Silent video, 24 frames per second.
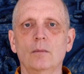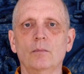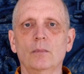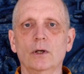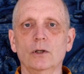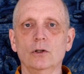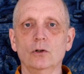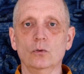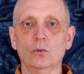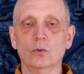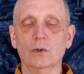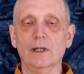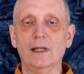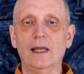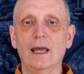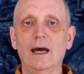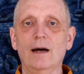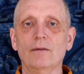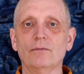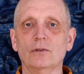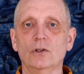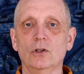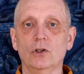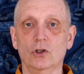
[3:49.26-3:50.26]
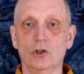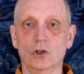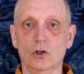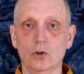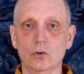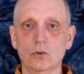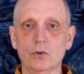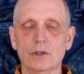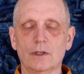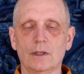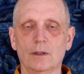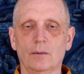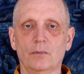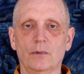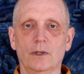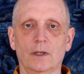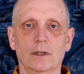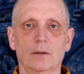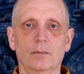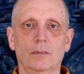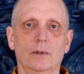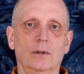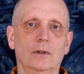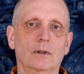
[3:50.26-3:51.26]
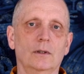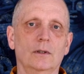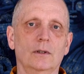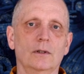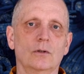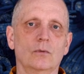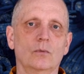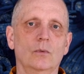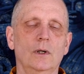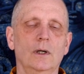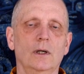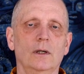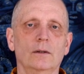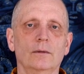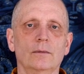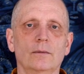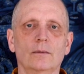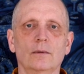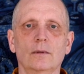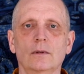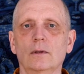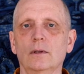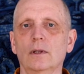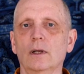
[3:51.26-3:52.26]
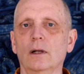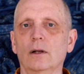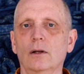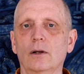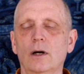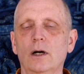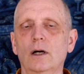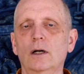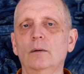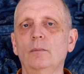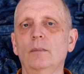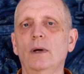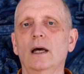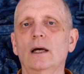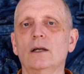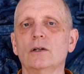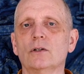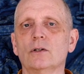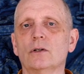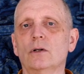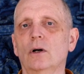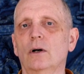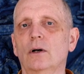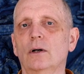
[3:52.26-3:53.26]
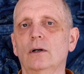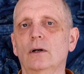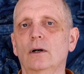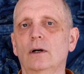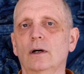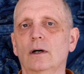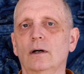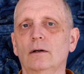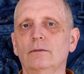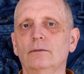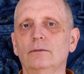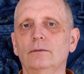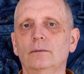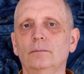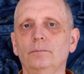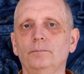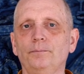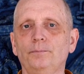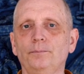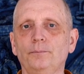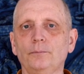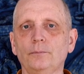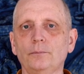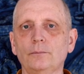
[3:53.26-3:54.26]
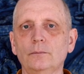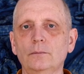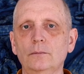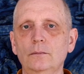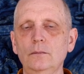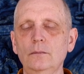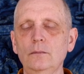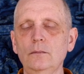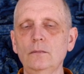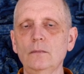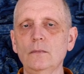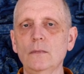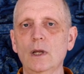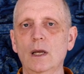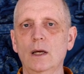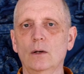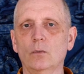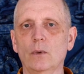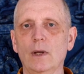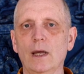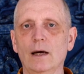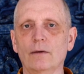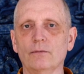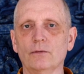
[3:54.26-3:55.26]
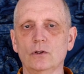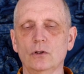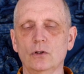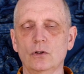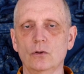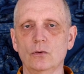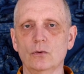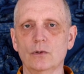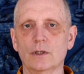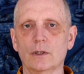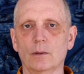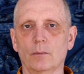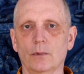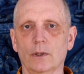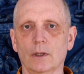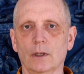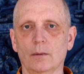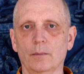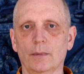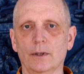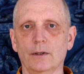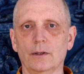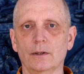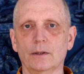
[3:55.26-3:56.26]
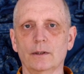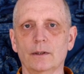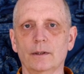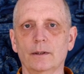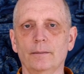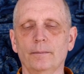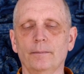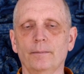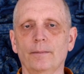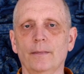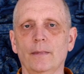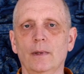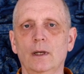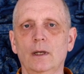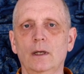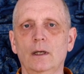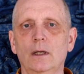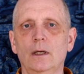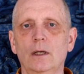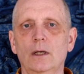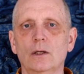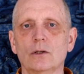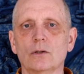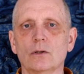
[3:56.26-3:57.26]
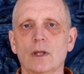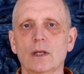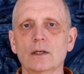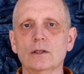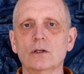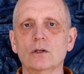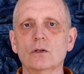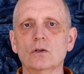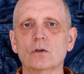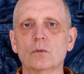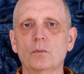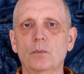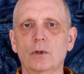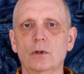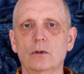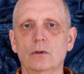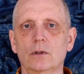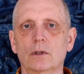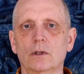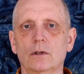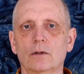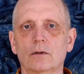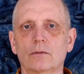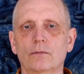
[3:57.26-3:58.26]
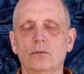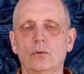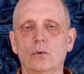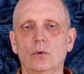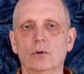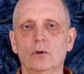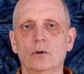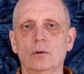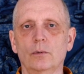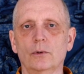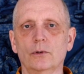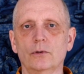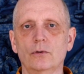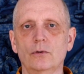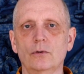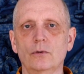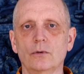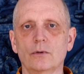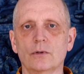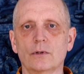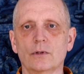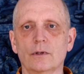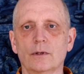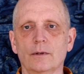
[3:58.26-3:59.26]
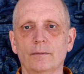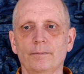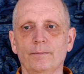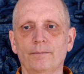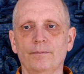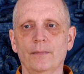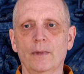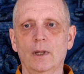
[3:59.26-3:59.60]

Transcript: But you really have to do something about it as well. The alarm has gone off, and we have to do something about it. So that's the spirit of the Four Noble Truths.